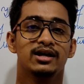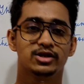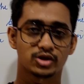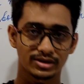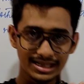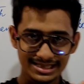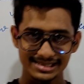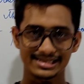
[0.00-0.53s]
So
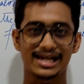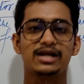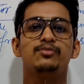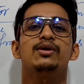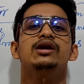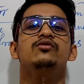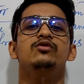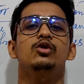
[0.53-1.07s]
the
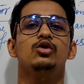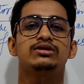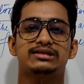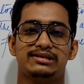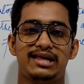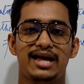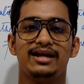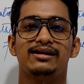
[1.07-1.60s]
statement looks
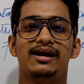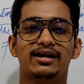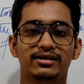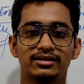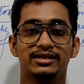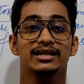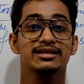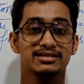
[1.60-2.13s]
like,
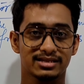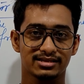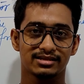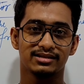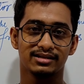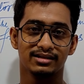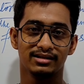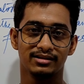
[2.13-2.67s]
let
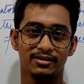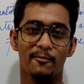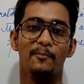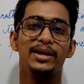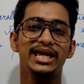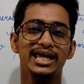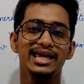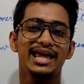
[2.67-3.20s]
this
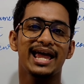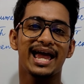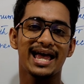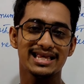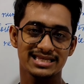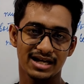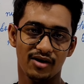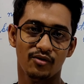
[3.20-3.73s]
be
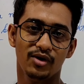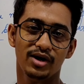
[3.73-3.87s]
x,